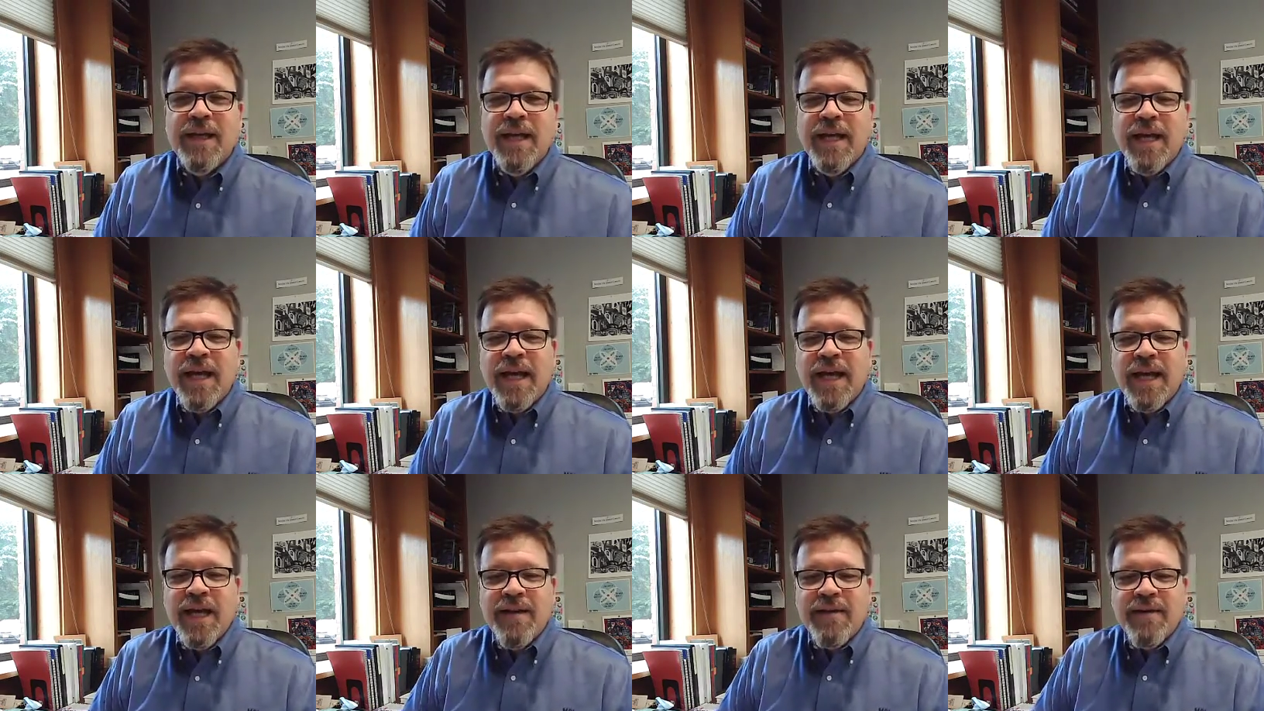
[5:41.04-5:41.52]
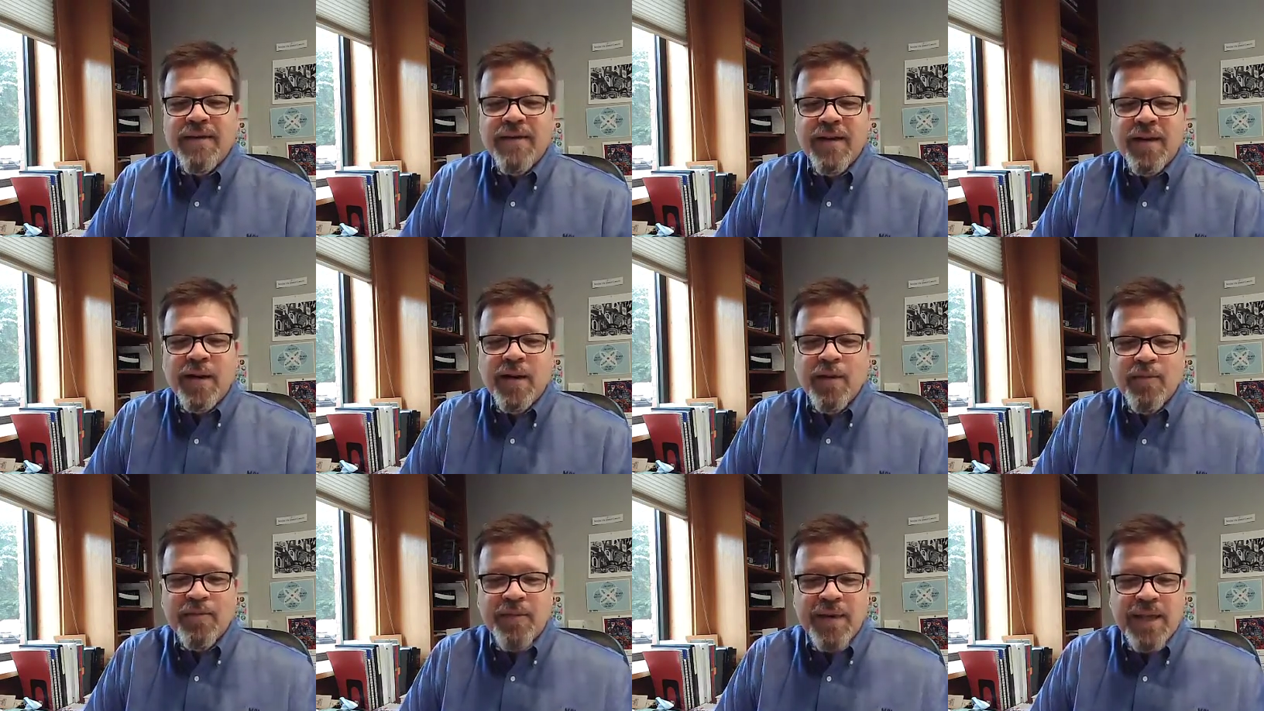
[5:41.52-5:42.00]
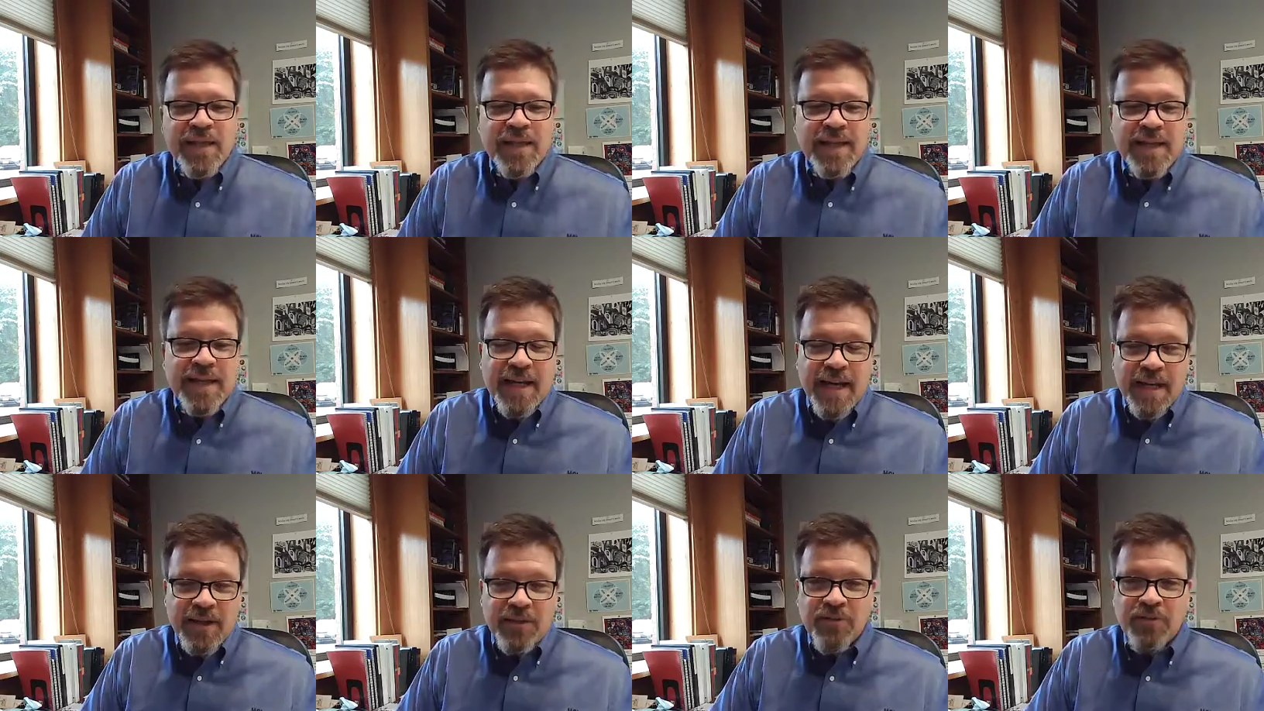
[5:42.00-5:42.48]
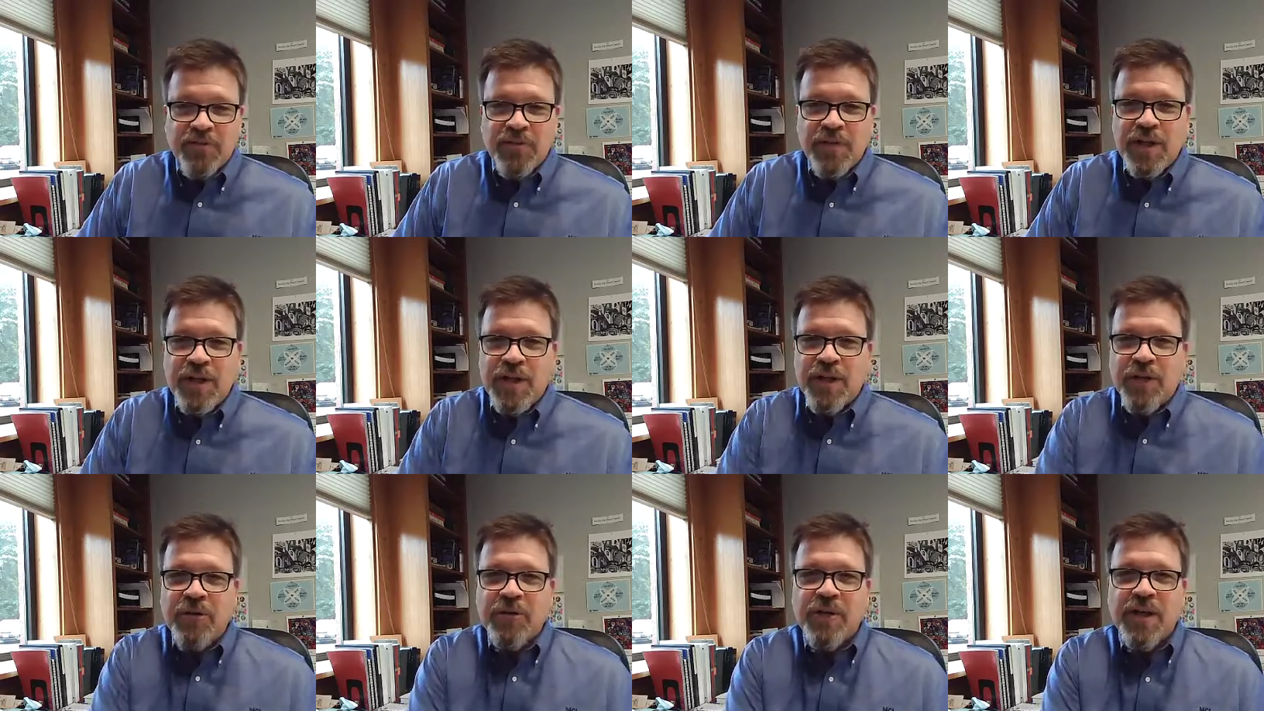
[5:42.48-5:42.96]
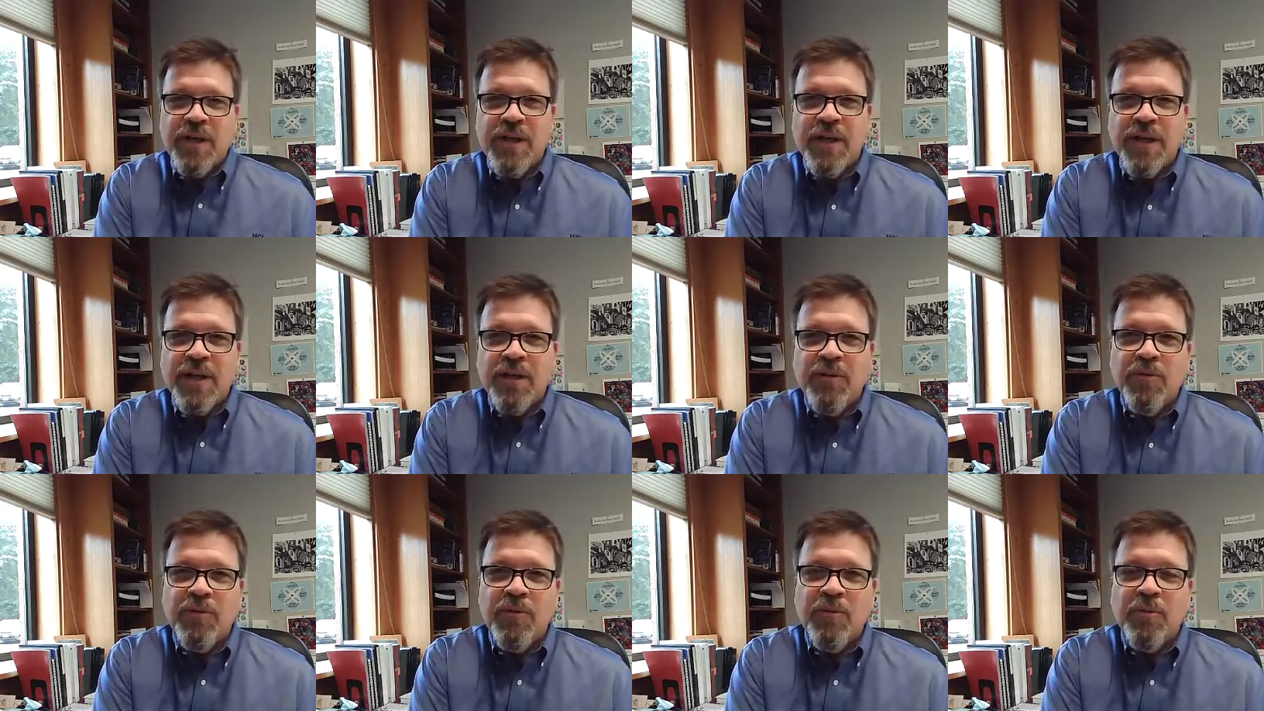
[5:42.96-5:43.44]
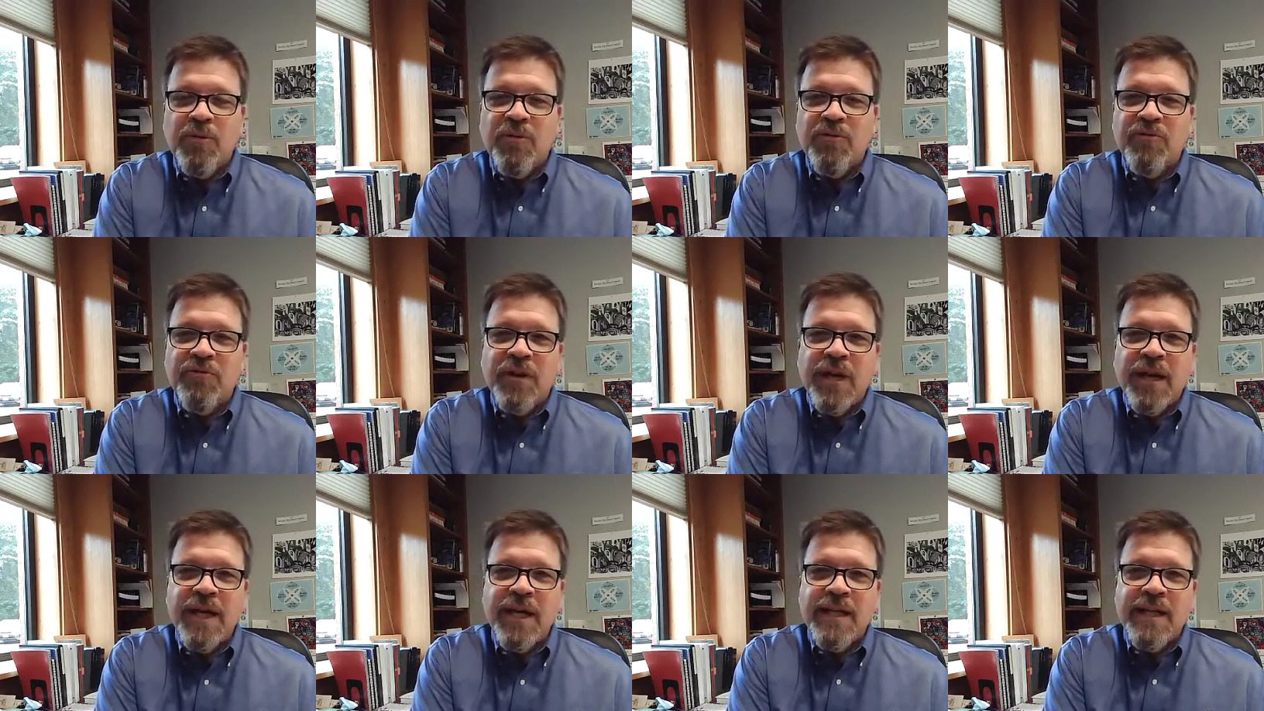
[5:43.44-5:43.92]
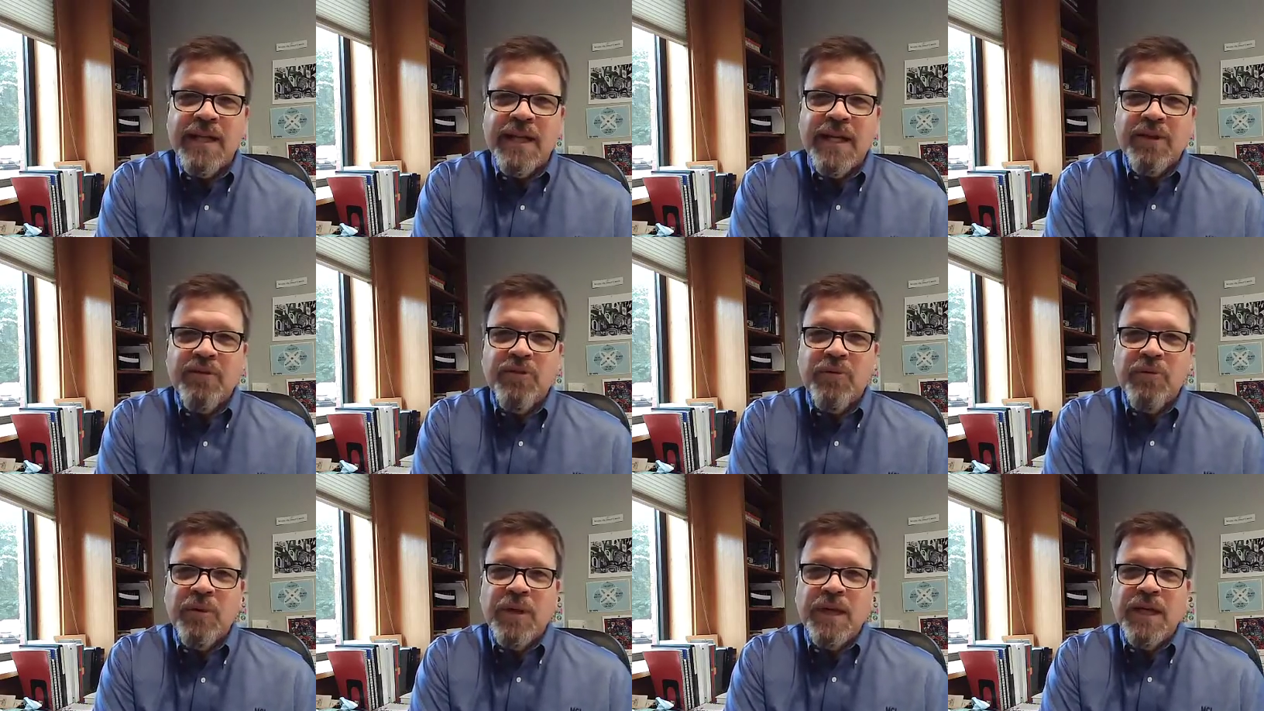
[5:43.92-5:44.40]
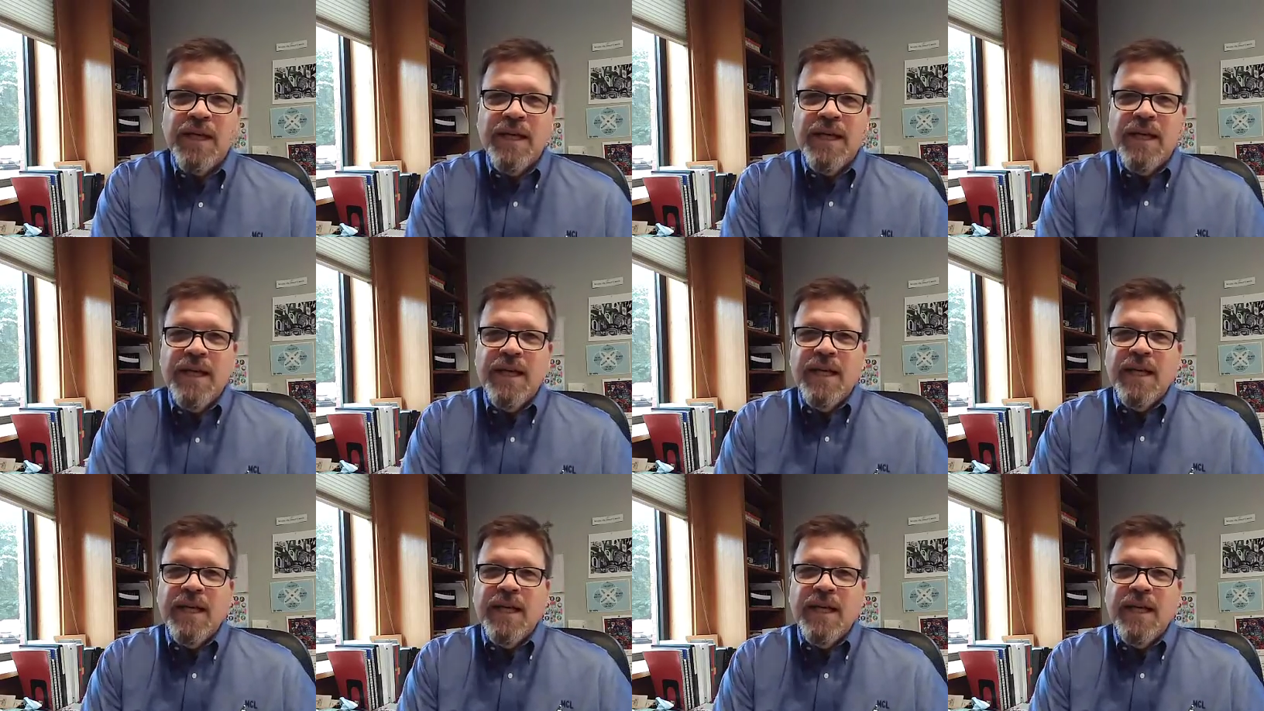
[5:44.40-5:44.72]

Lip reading: And in the next video that I will provide next week,